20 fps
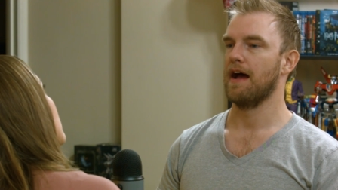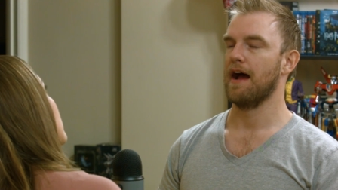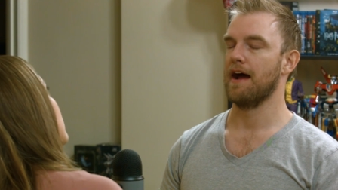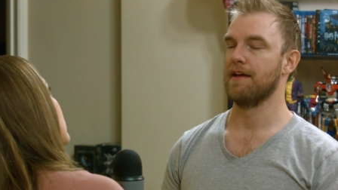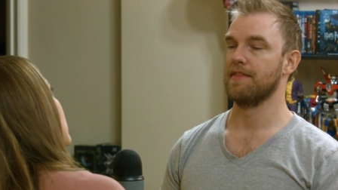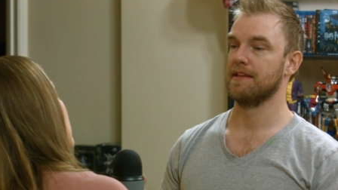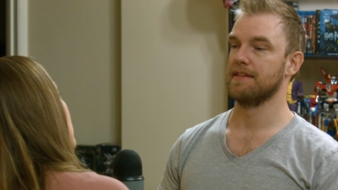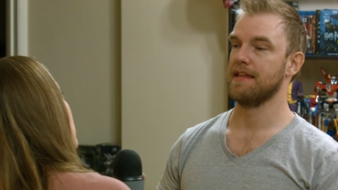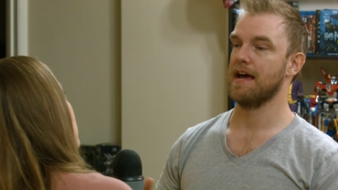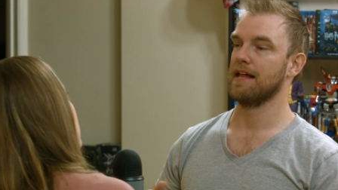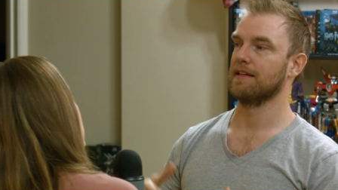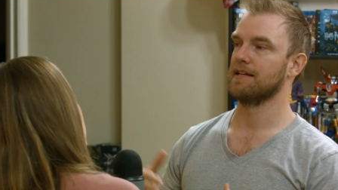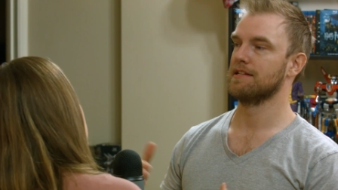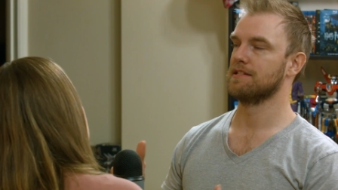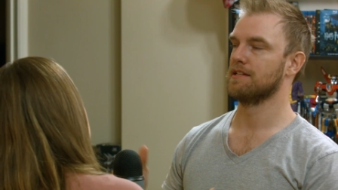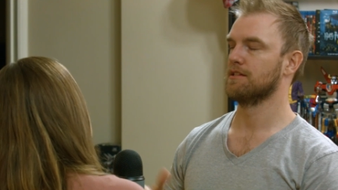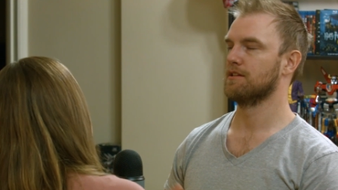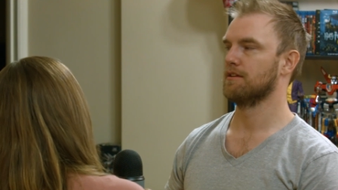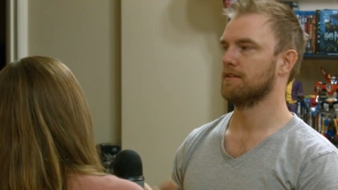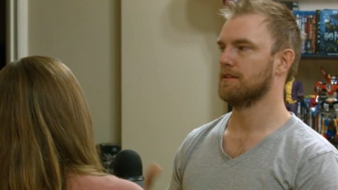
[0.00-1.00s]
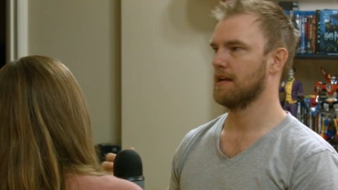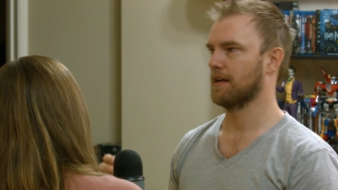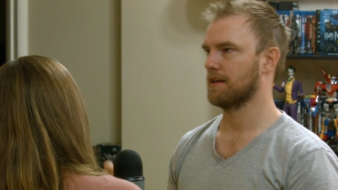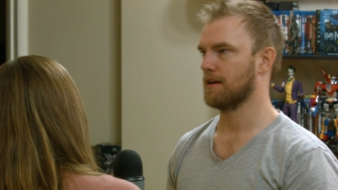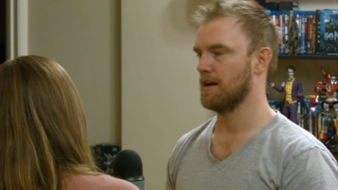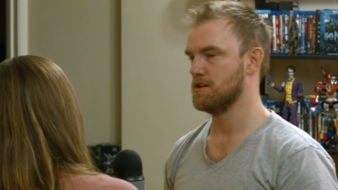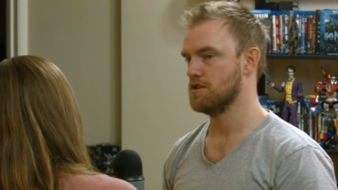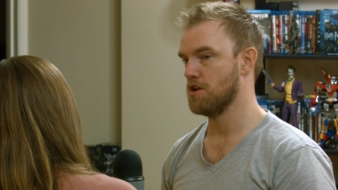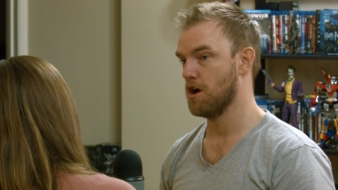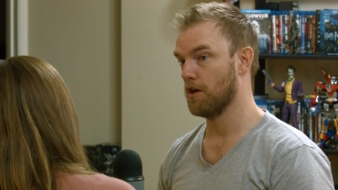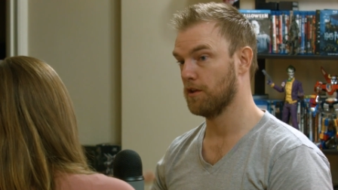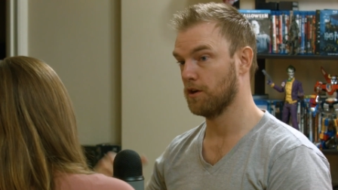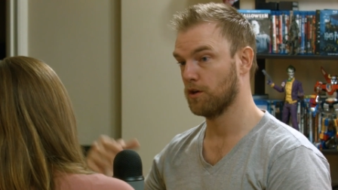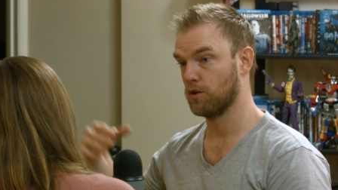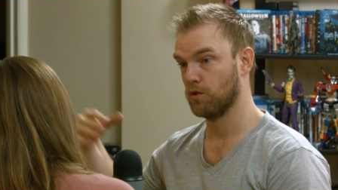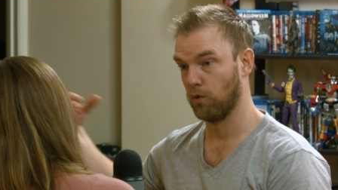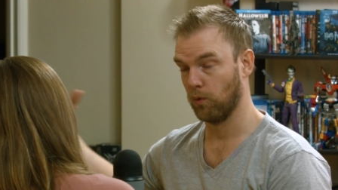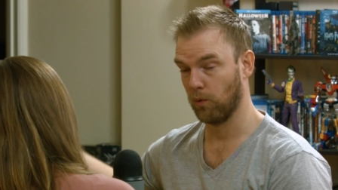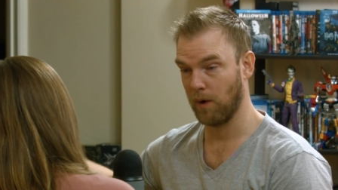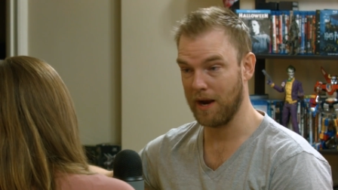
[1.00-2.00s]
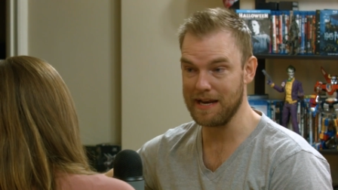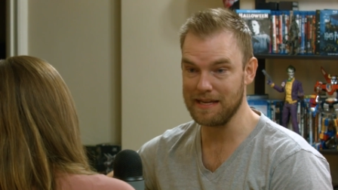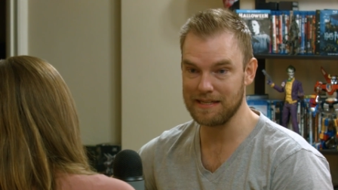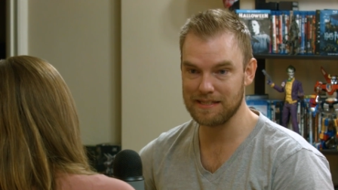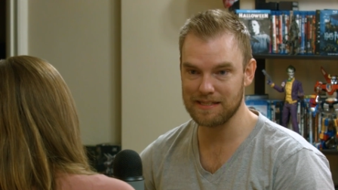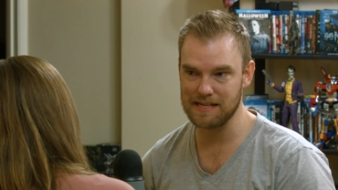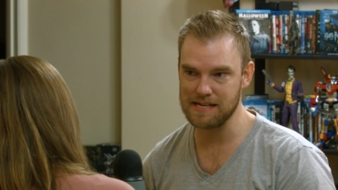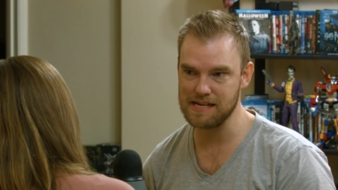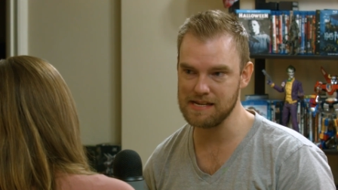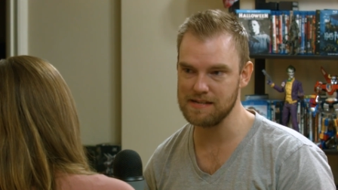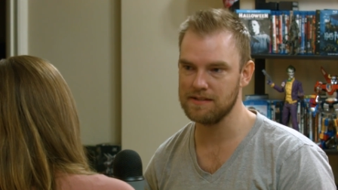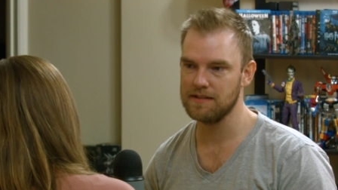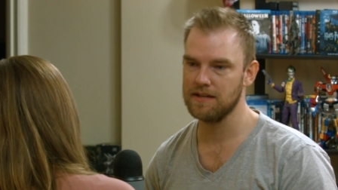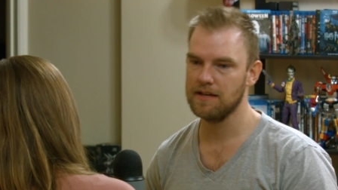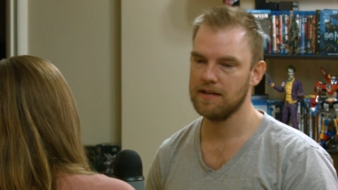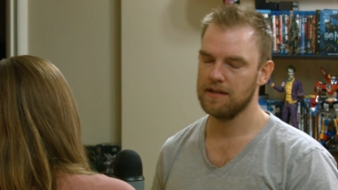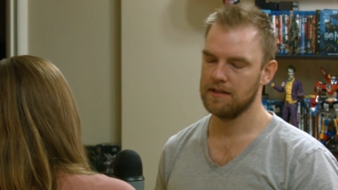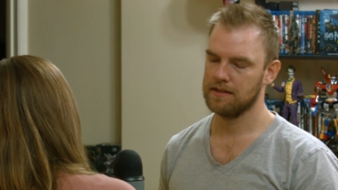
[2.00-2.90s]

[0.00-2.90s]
and then that leads into like another great scene.